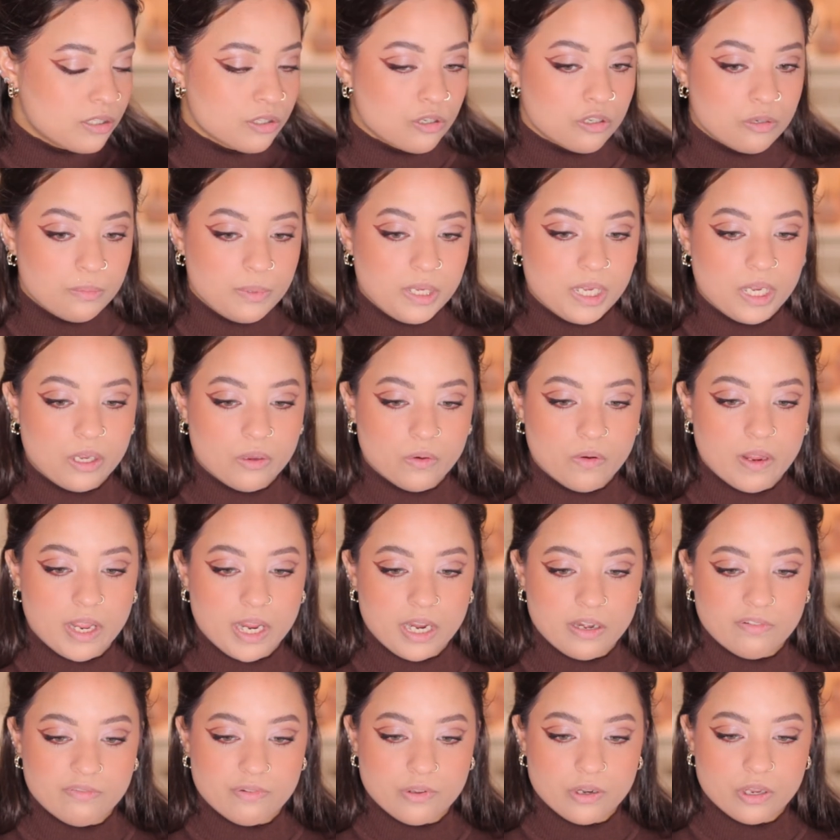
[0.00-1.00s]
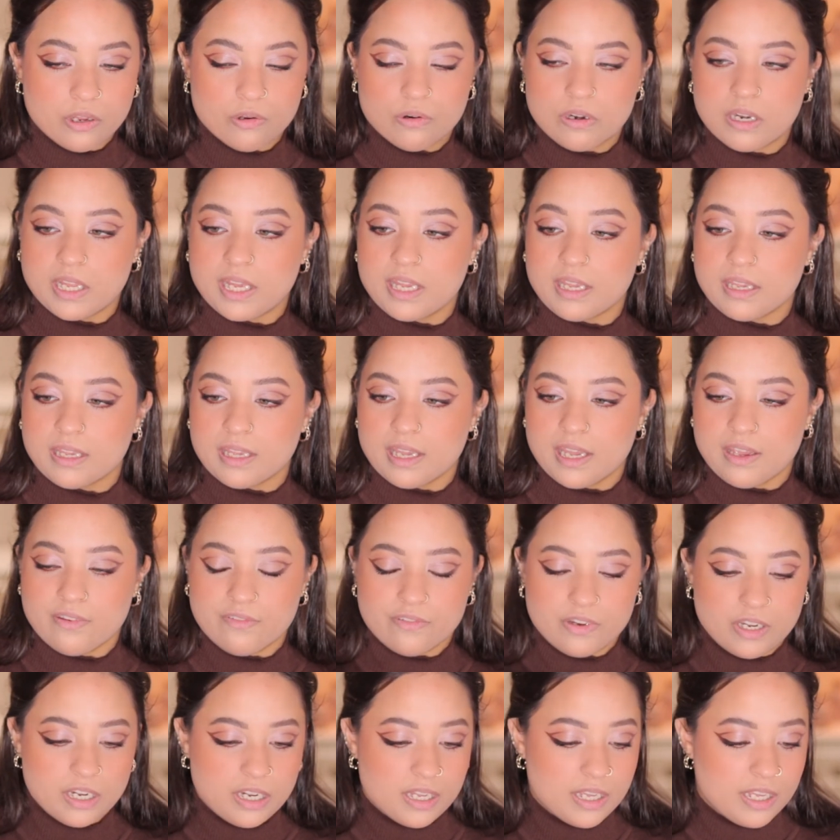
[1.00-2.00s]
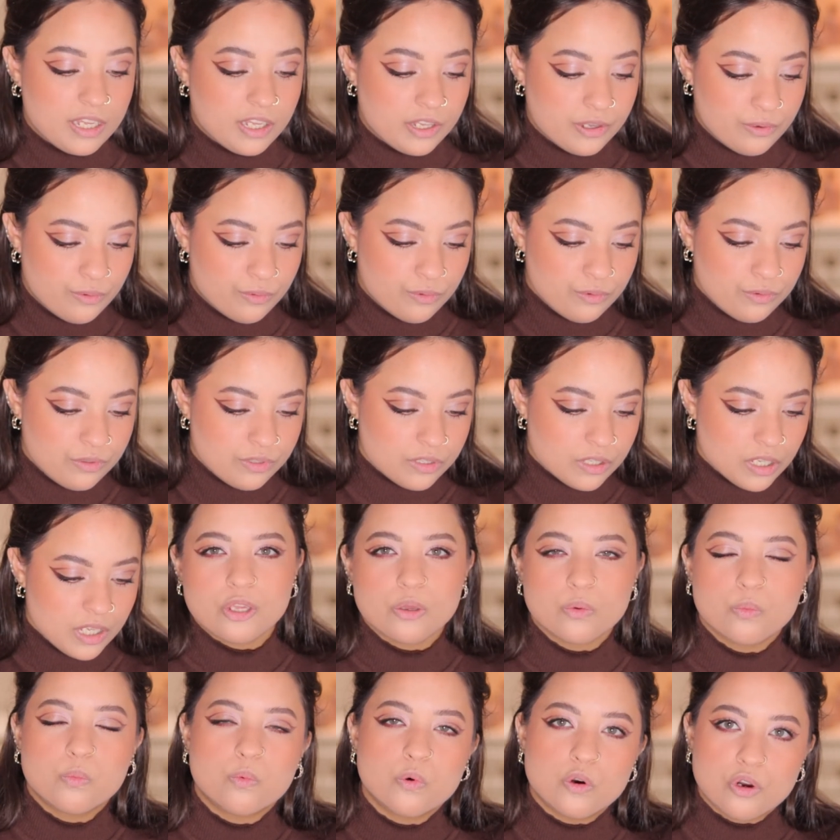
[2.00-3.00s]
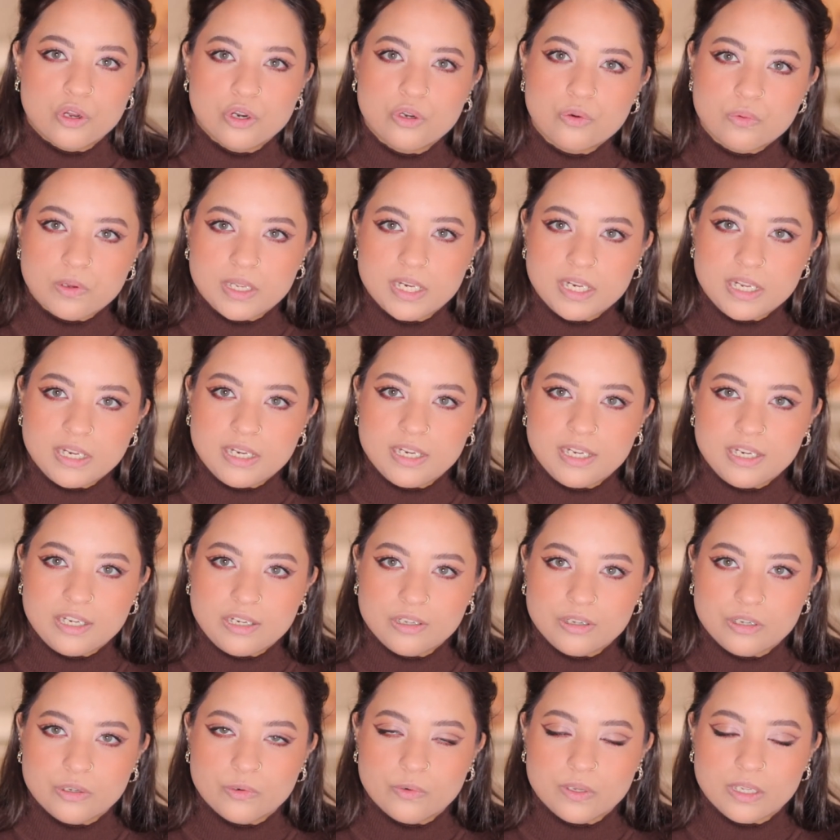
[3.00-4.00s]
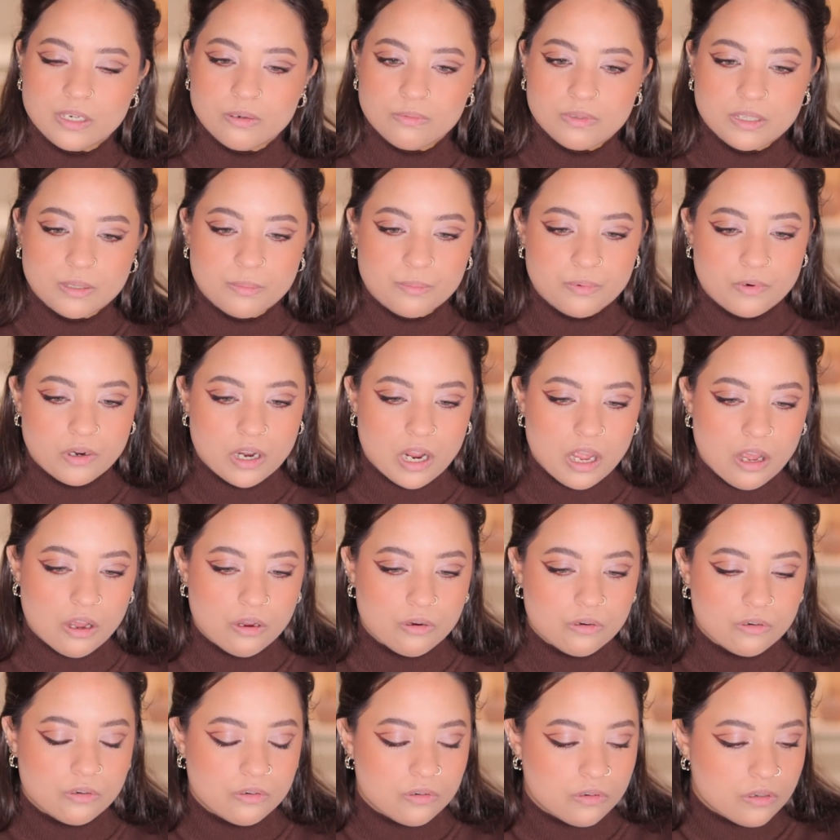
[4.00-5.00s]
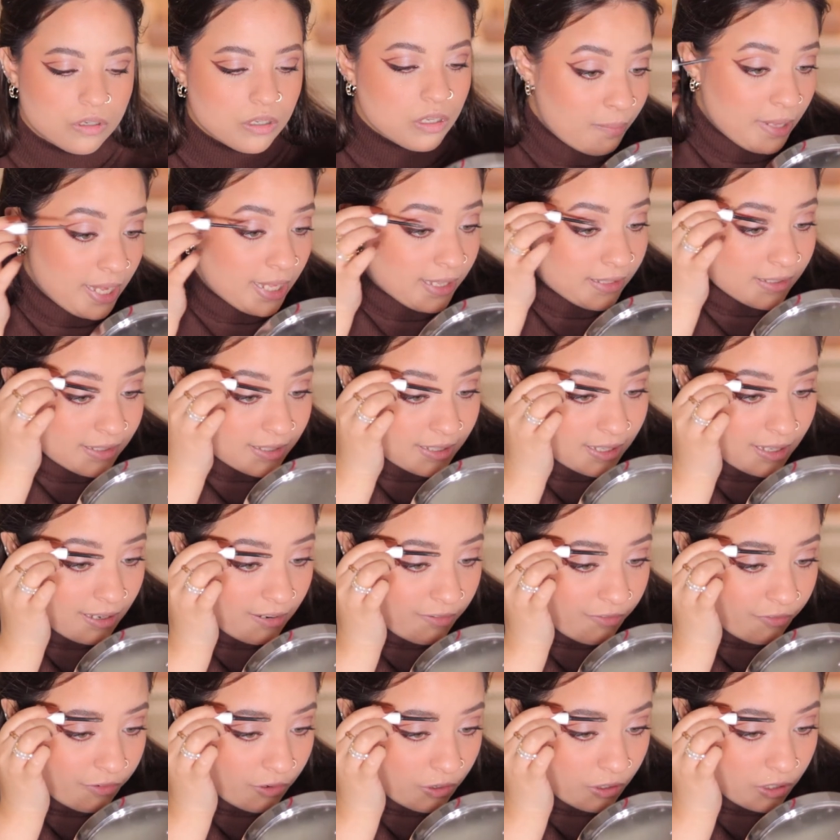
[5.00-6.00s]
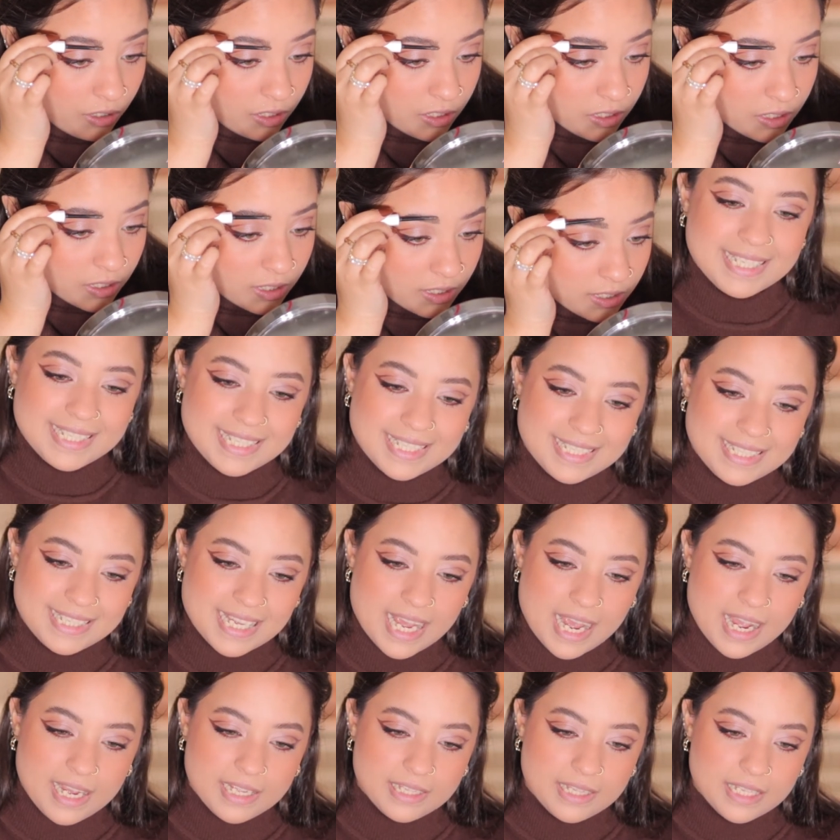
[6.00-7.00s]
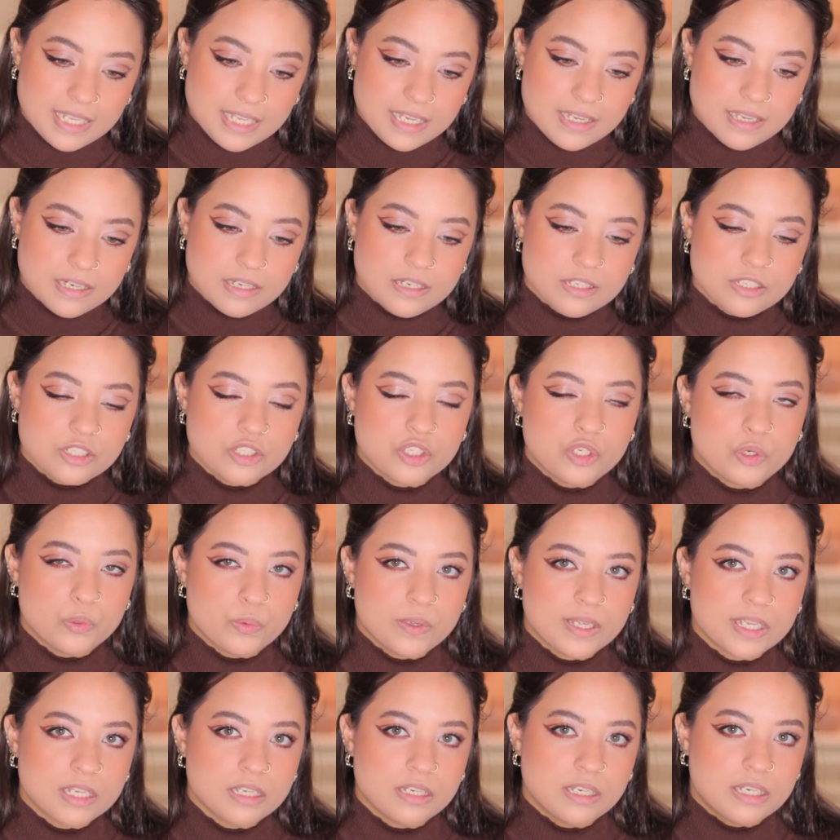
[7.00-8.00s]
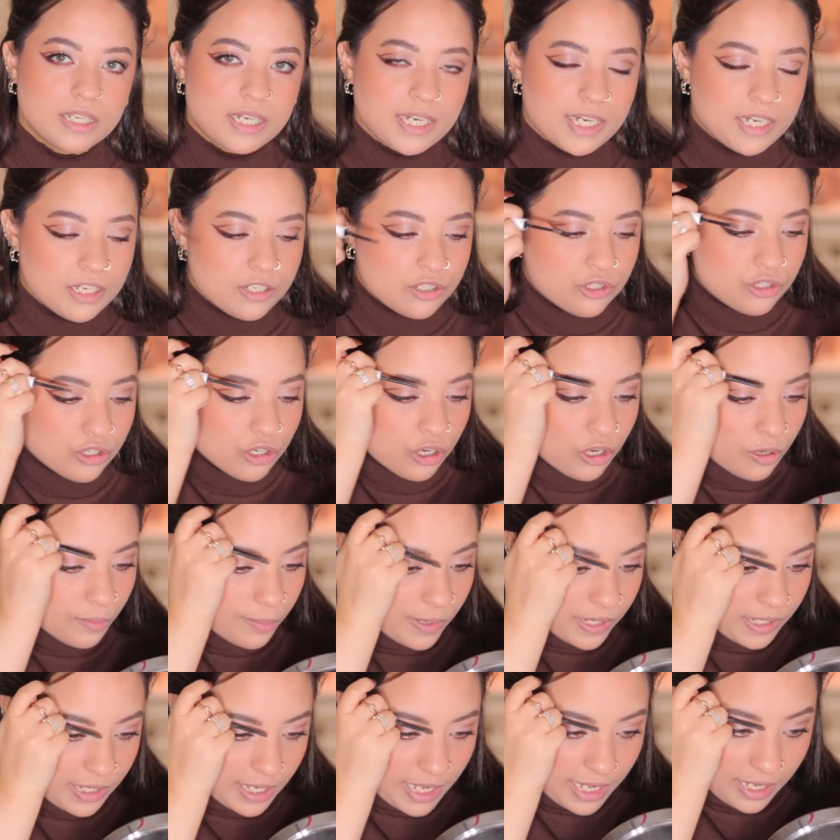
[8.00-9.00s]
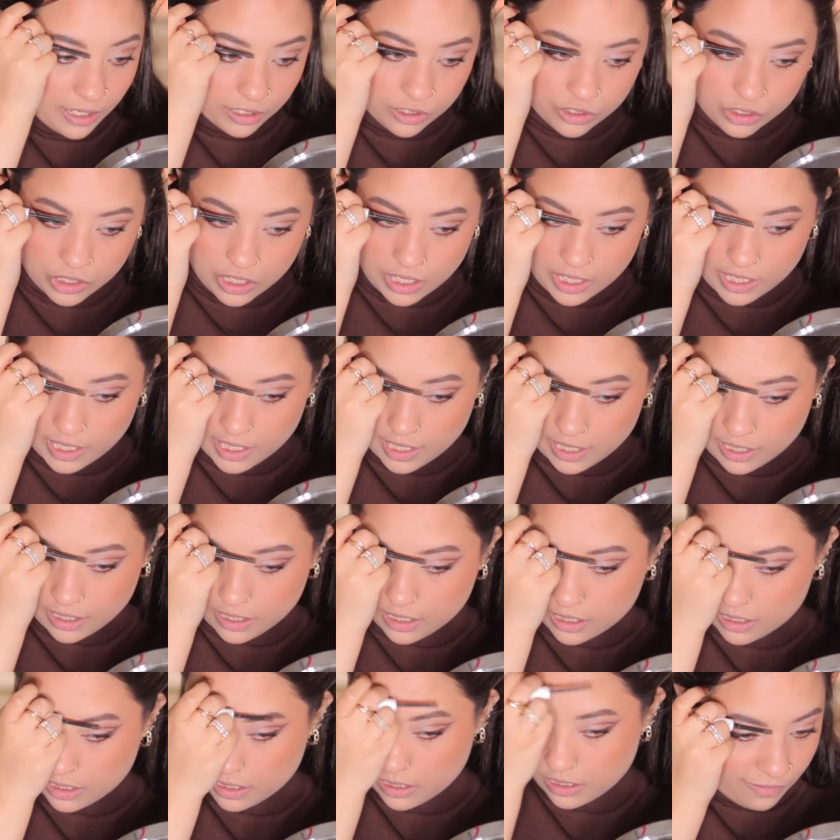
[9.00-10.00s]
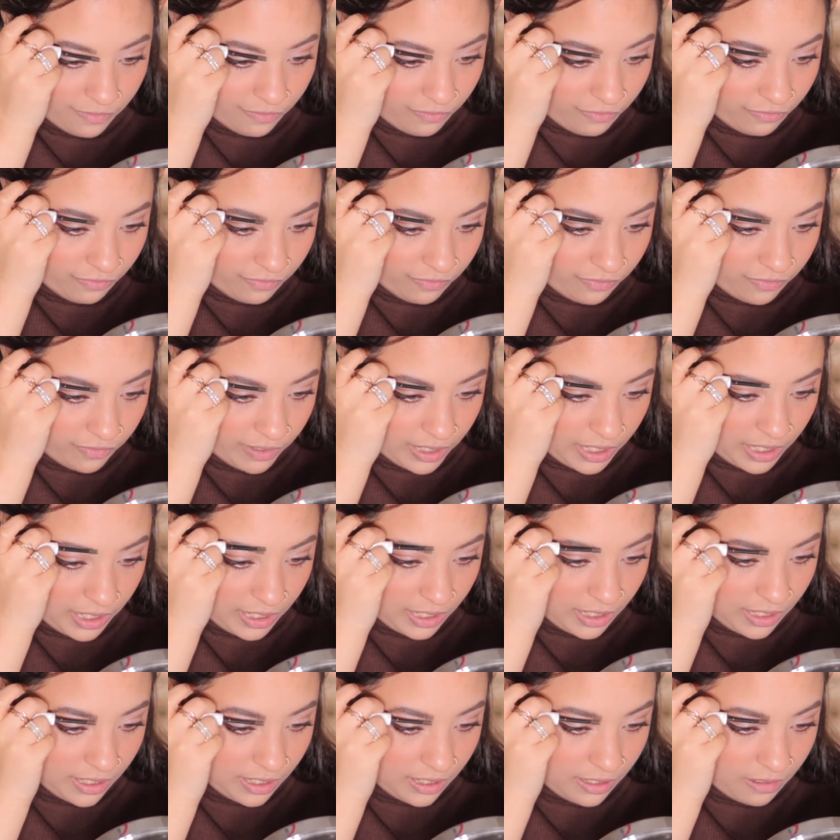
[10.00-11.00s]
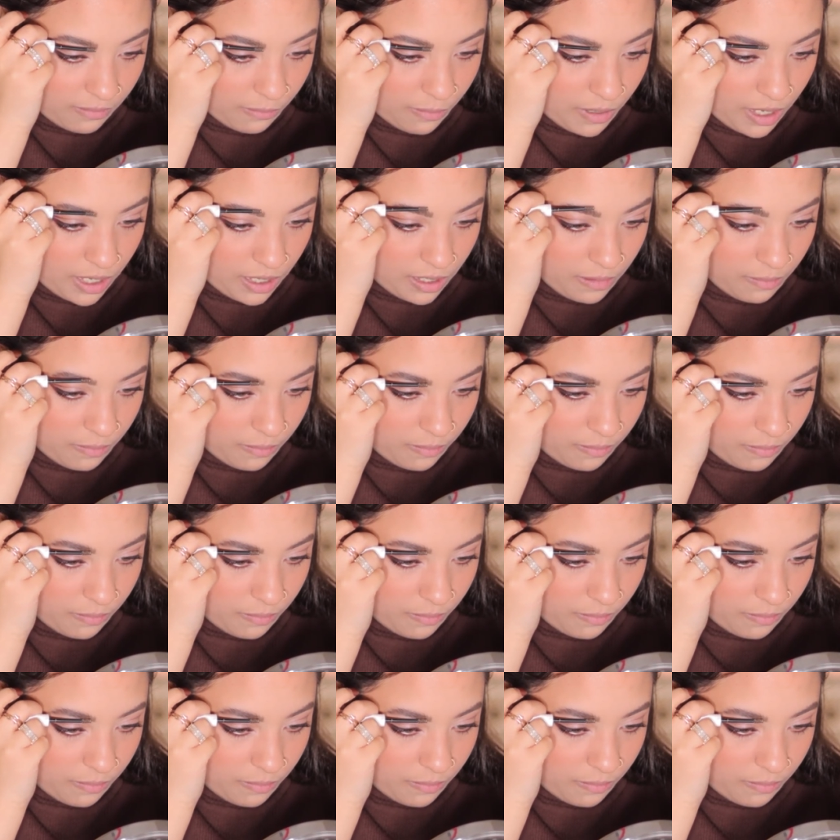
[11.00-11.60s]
could be great for your like everyday use. You won't really need to go in with a brow pencil first, since I think it is doing a great job at actually like filling in my